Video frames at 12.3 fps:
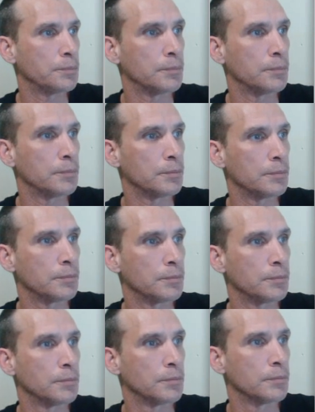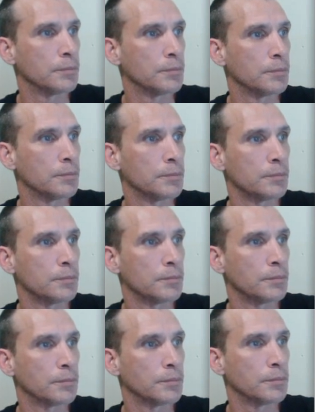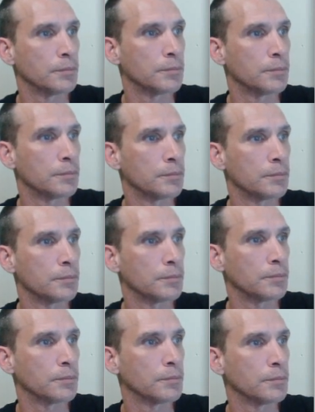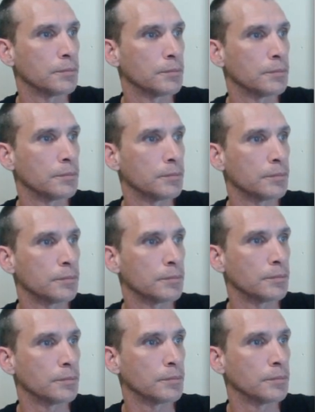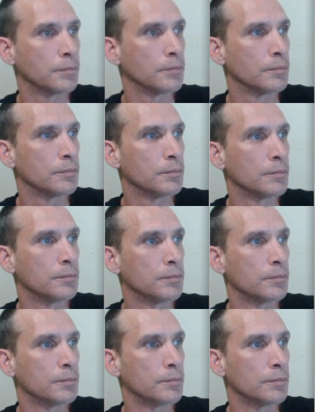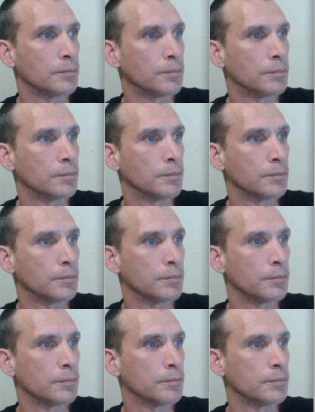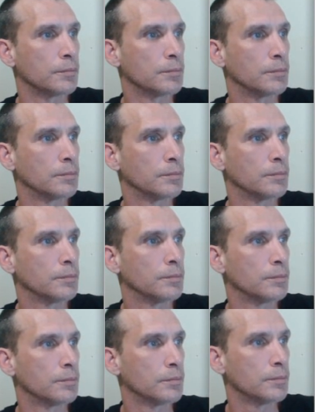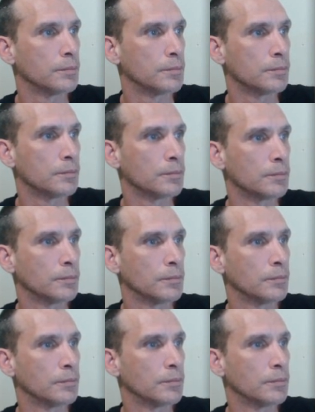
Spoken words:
[no speech]